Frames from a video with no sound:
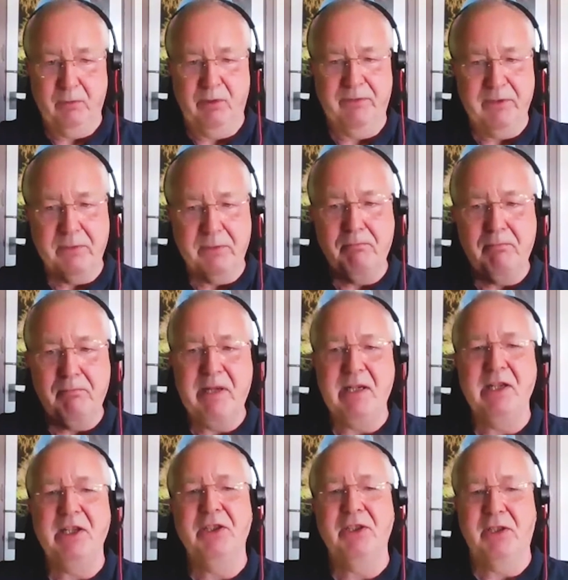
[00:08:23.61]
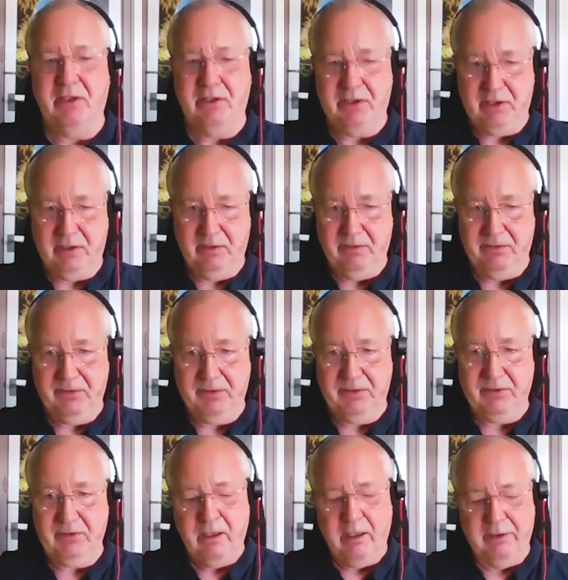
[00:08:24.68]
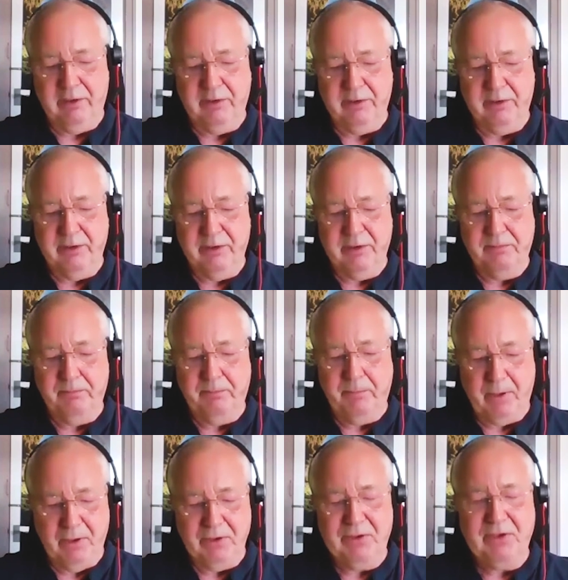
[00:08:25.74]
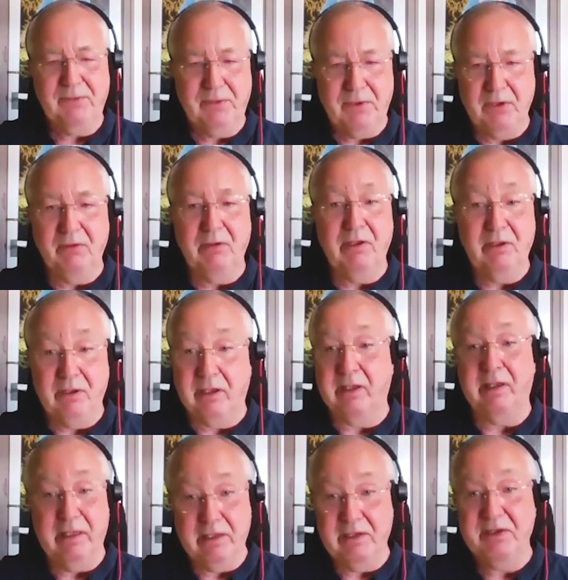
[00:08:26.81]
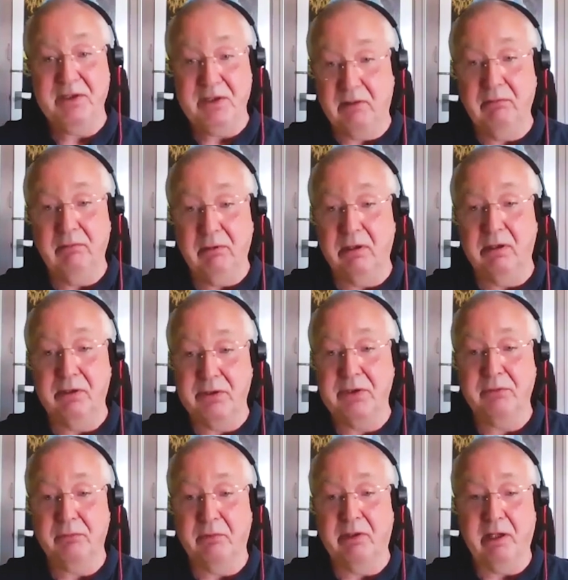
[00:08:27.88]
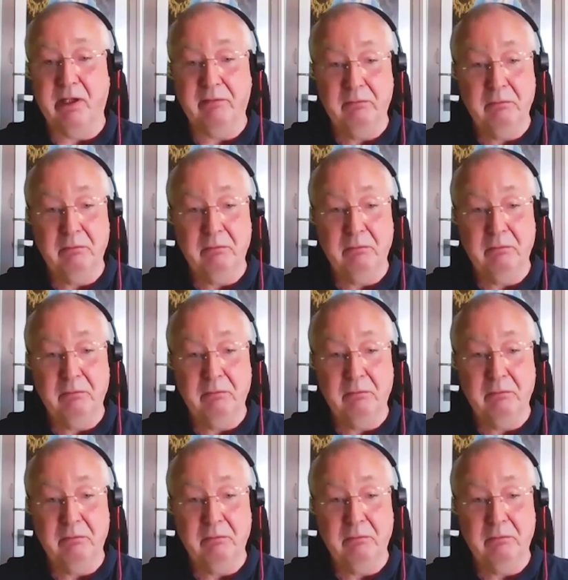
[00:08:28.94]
We've diminished ourselves. And part of doing that is soul loss. We